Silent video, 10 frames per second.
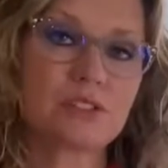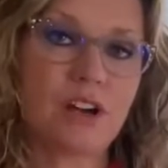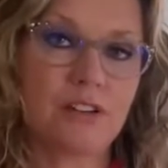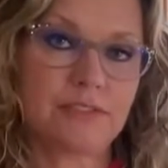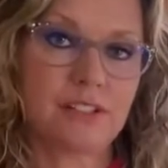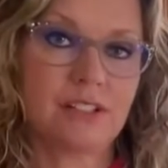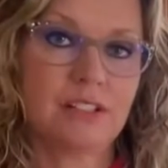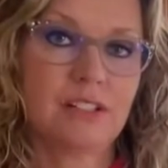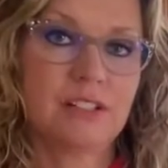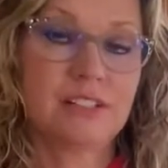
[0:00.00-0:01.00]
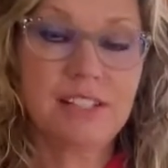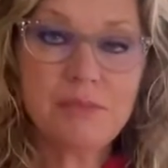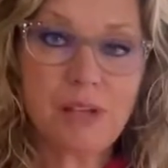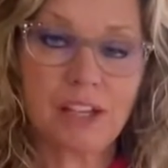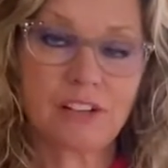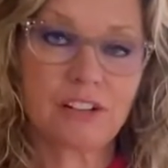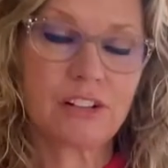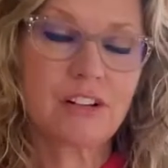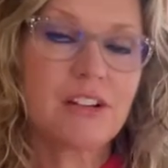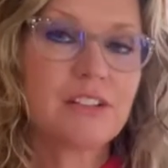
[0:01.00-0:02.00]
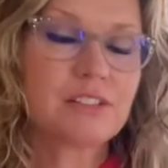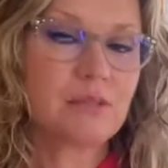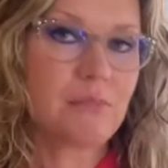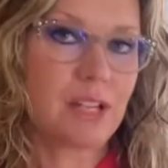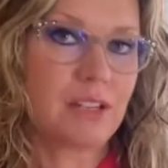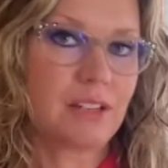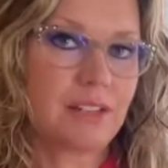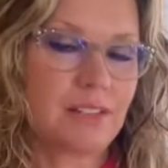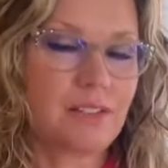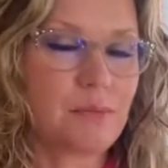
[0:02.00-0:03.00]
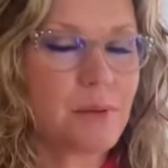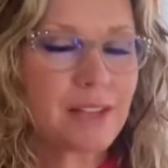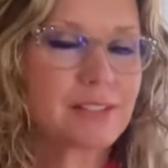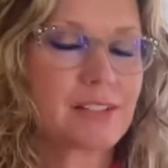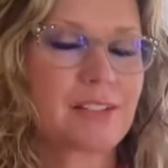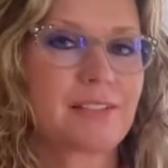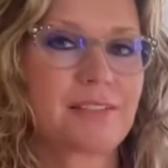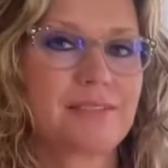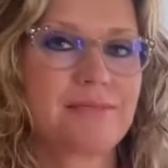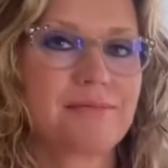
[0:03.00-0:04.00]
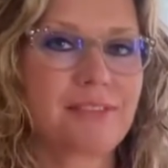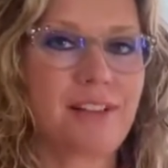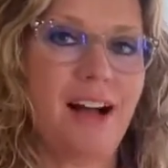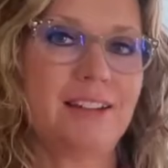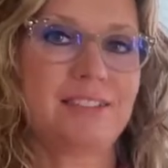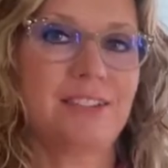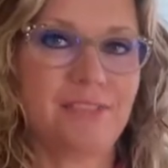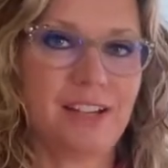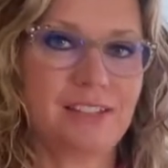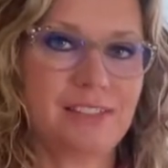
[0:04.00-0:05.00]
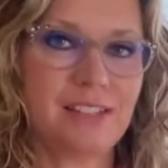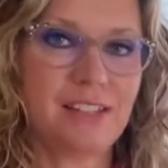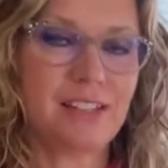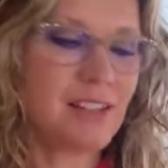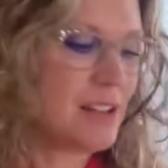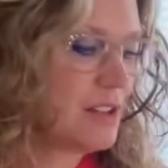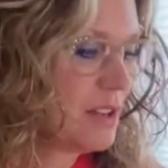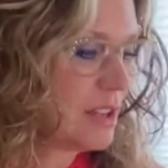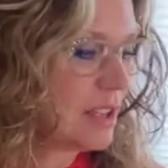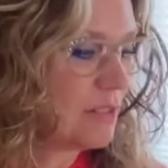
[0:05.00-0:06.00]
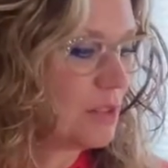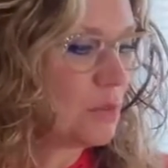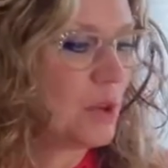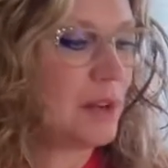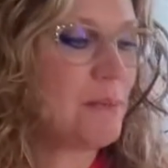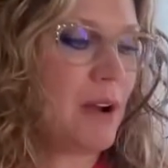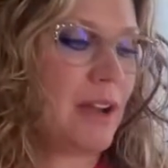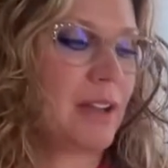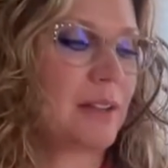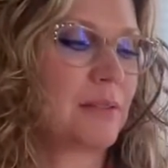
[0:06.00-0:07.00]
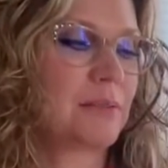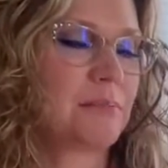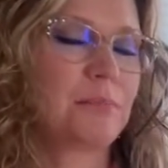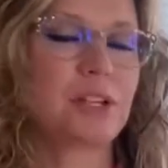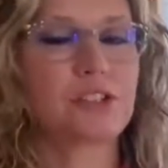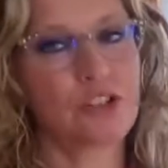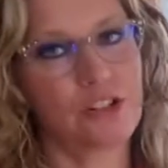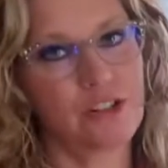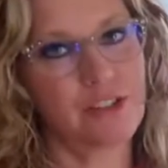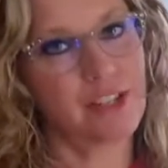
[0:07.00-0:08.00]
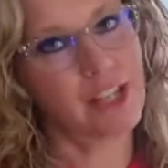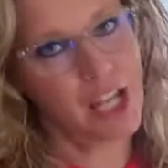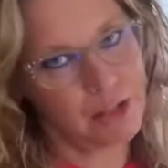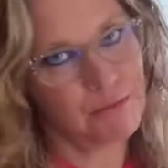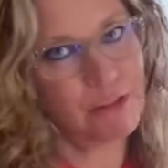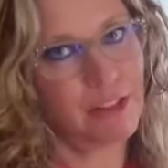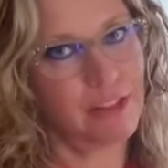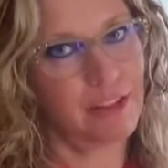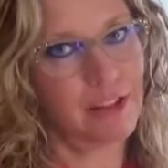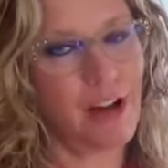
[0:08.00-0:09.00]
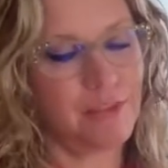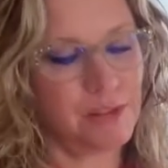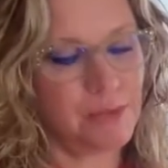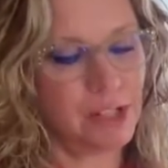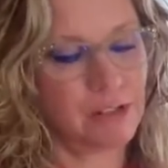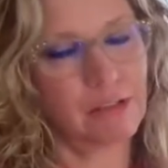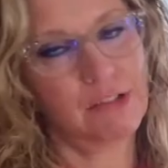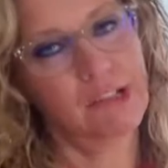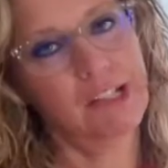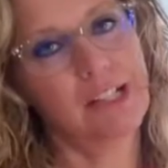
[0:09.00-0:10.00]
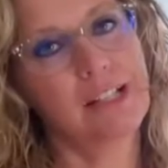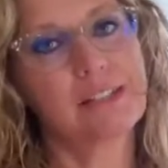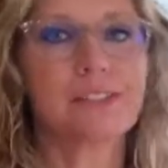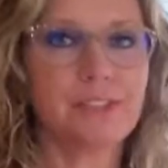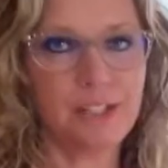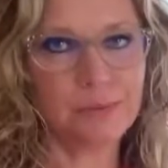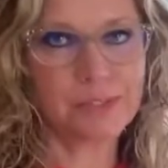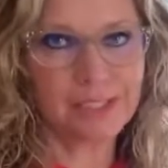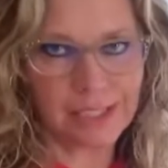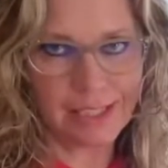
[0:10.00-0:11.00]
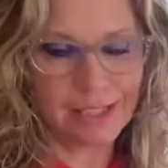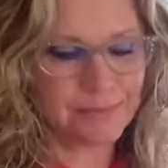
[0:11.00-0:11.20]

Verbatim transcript: Coffee Tea Maker to make the best glass of iced tea even when my pitcher that came with the coffee maker has developed a leak.